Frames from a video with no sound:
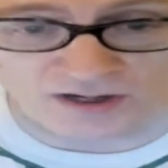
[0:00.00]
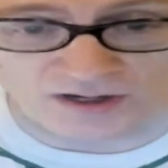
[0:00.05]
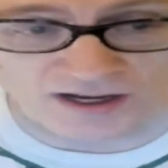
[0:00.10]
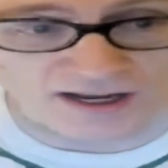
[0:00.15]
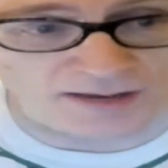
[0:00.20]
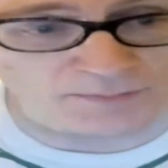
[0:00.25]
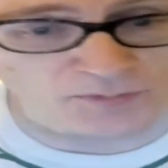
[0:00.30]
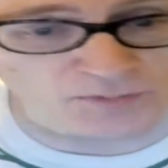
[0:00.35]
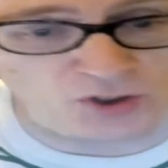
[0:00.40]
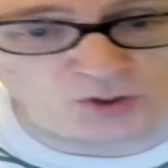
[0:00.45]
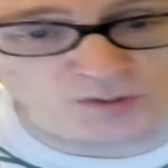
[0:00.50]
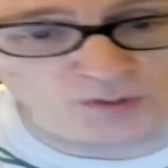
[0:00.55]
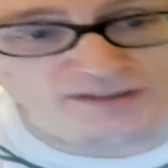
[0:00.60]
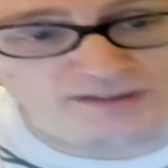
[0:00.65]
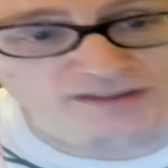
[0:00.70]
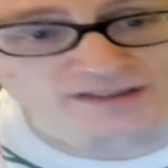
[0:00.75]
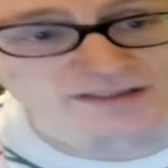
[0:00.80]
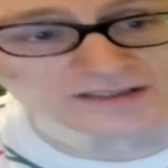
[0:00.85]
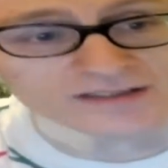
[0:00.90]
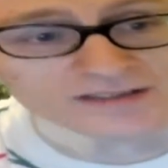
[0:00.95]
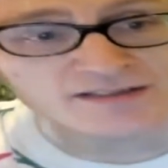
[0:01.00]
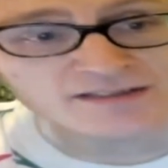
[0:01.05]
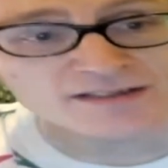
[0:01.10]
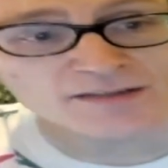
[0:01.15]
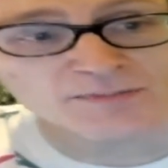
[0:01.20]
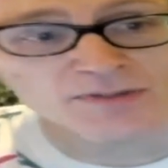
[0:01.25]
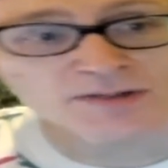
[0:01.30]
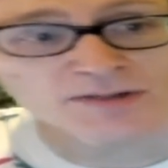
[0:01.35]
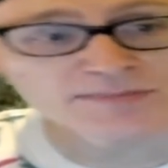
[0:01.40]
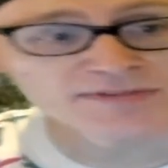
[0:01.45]
I'm going to the
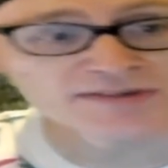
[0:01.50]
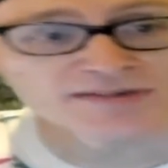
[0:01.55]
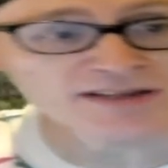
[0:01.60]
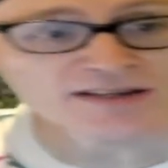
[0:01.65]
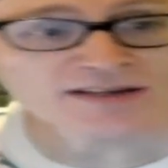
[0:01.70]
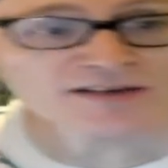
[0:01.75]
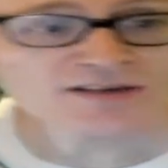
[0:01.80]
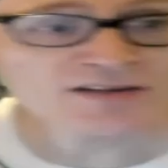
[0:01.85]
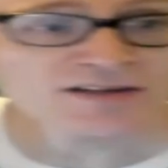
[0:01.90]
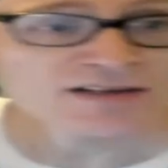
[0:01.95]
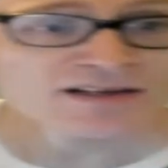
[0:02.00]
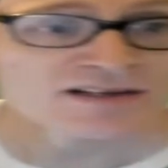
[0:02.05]
StubHub Center.